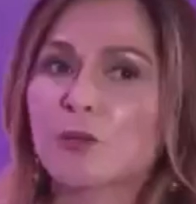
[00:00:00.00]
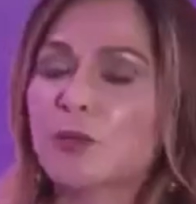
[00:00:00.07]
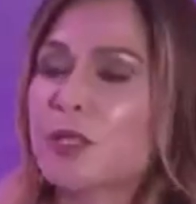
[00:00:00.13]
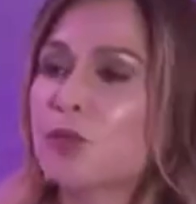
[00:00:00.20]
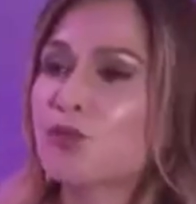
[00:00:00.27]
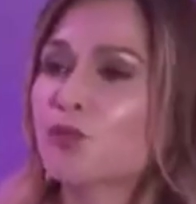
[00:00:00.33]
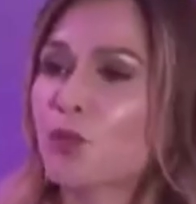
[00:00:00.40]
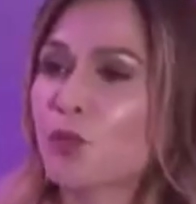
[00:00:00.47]
could be
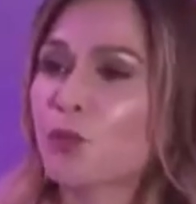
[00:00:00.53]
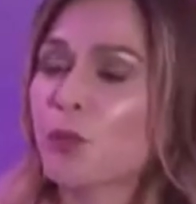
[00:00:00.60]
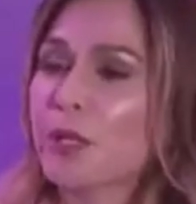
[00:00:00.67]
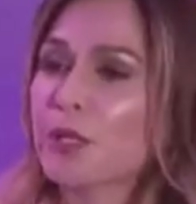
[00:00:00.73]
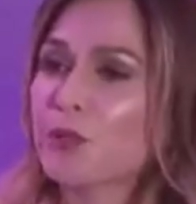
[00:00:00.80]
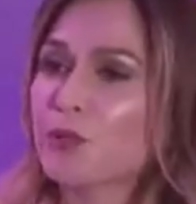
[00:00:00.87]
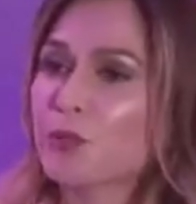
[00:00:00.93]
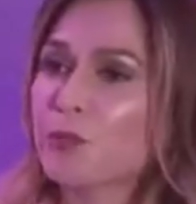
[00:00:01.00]
a
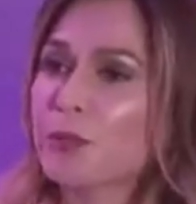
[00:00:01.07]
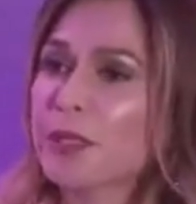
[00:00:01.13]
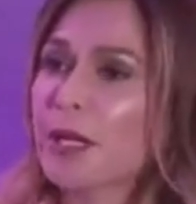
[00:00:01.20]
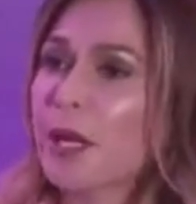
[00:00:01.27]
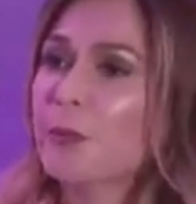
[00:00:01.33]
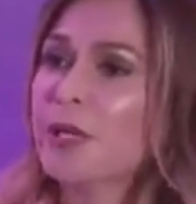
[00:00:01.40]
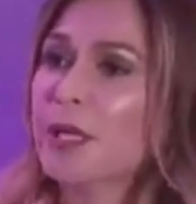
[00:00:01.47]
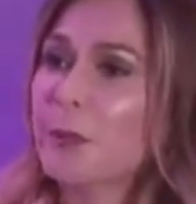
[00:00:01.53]
doorway to
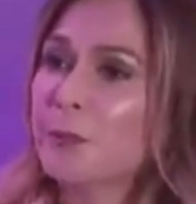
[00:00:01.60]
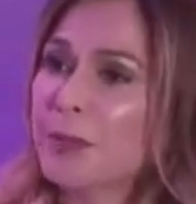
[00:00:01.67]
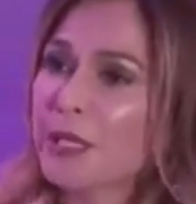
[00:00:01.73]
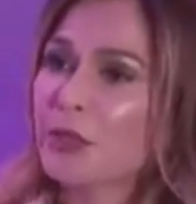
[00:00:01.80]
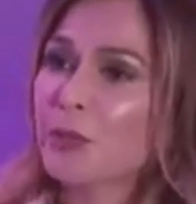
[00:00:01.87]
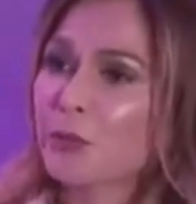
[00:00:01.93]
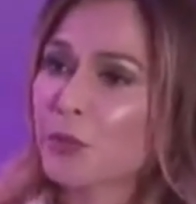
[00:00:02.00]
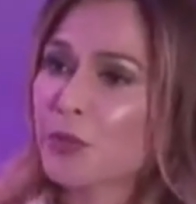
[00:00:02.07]
becoming a
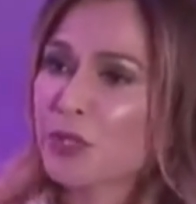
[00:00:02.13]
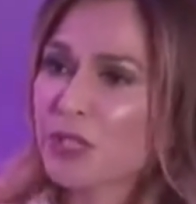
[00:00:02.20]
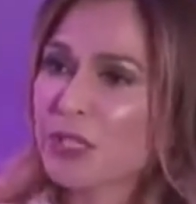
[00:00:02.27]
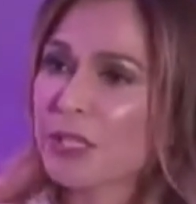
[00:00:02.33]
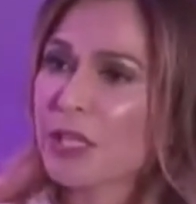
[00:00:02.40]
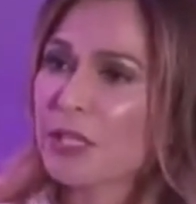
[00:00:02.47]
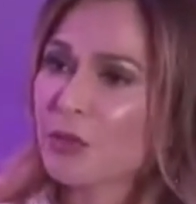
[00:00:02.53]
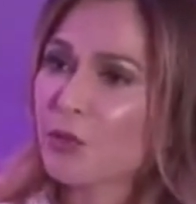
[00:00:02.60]
bigger
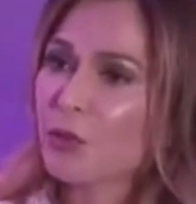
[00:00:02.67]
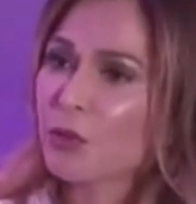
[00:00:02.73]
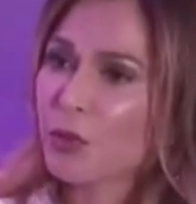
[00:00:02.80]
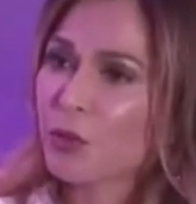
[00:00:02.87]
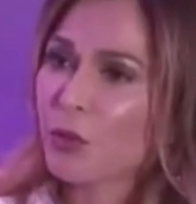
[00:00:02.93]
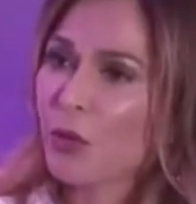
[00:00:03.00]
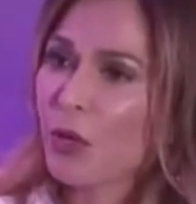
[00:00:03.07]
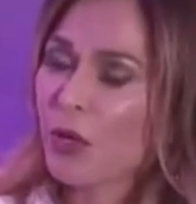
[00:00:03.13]
person than mm-hmm. who
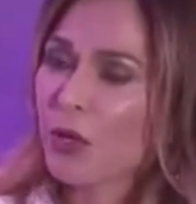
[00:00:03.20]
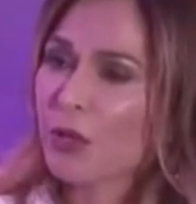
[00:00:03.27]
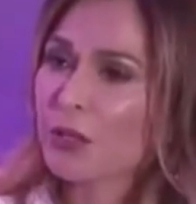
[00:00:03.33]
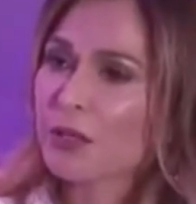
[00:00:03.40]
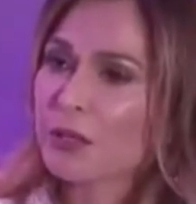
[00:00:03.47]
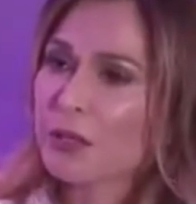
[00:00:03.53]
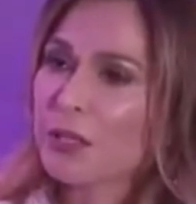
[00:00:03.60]
you are.